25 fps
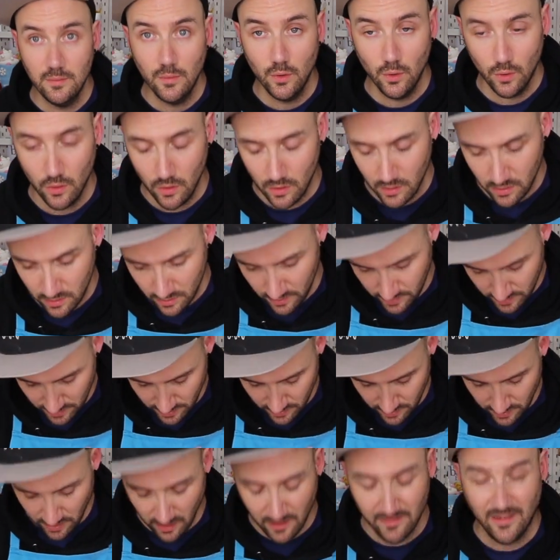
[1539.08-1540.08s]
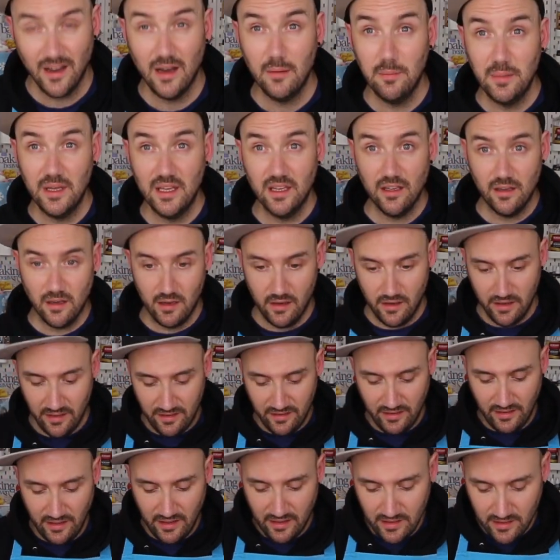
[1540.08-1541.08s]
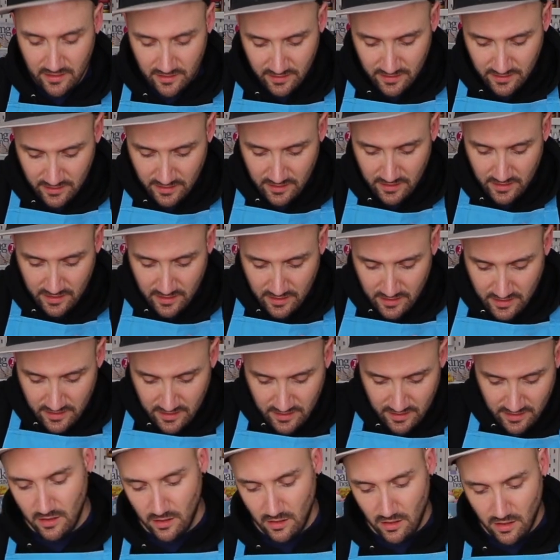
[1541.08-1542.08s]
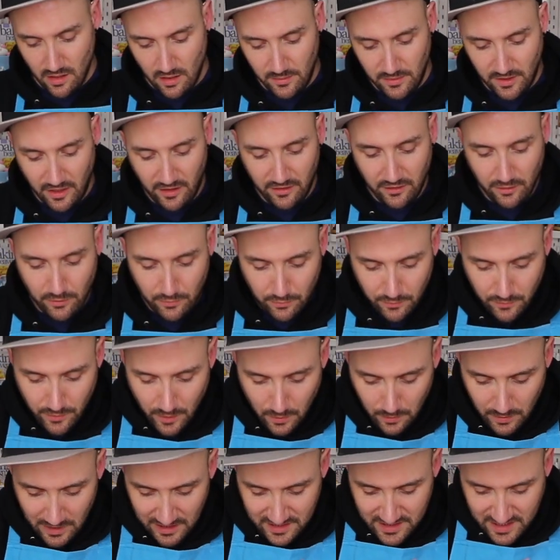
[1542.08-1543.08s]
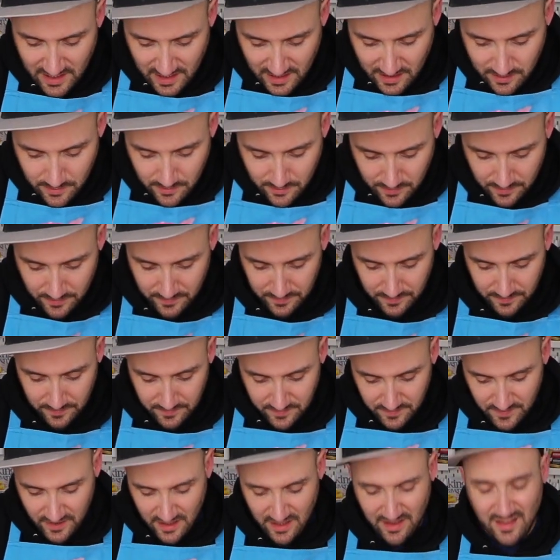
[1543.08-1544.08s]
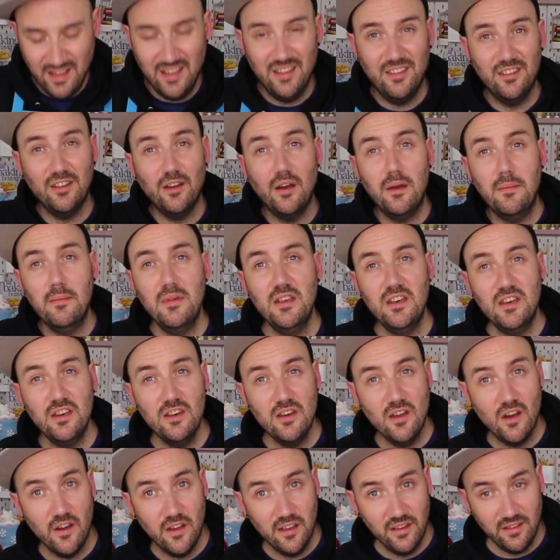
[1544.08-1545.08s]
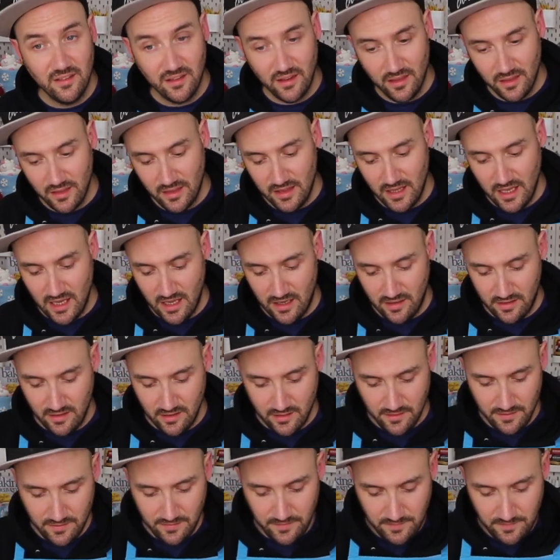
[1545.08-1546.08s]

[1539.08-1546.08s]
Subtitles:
more of our pink icing, we're going to roll it out, this time nice and thin.